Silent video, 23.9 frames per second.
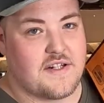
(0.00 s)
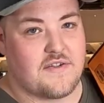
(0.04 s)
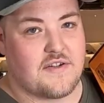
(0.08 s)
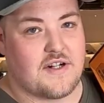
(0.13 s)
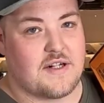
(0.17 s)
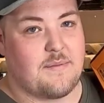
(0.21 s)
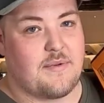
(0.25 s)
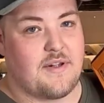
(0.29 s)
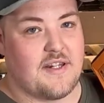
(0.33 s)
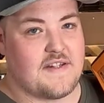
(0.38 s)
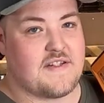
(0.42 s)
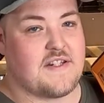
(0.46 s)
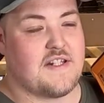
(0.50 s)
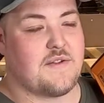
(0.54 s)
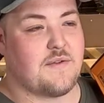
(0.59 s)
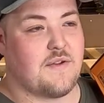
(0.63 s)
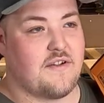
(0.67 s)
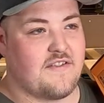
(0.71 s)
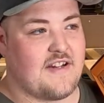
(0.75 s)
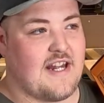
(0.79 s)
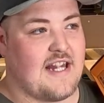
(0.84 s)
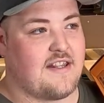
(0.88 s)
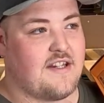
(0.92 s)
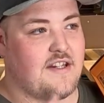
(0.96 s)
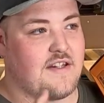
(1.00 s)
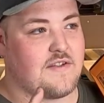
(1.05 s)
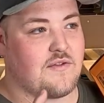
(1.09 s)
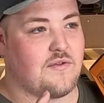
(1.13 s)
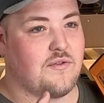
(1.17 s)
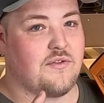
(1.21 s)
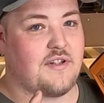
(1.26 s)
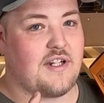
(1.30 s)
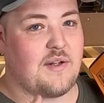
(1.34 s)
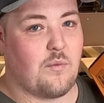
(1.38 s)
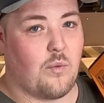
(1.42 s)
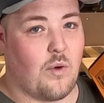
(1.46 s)
trying to put this into a van that's
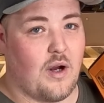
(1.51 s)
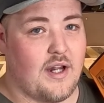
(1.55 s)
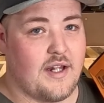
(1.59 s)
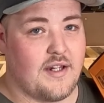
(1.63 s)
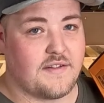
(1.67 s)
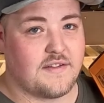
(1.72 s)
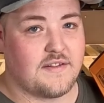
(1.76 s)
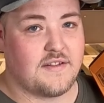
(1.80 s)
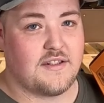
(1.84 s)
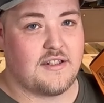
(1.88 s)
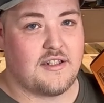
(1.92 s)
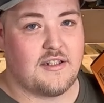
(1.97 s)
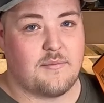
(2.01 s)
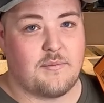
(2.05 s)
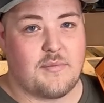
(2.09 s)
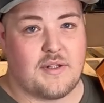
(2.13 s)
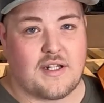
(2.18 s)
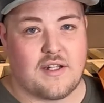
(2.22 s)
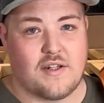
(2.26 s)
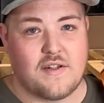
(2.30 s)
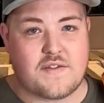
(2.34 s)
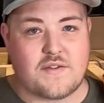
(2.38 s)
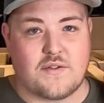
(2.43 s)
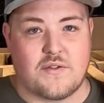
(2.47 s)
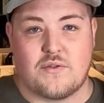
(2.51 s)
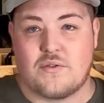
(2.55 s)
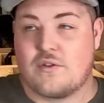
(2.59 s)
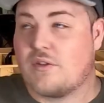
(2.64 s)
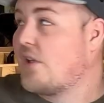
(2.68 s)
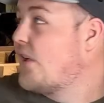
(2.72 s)
already wired, because all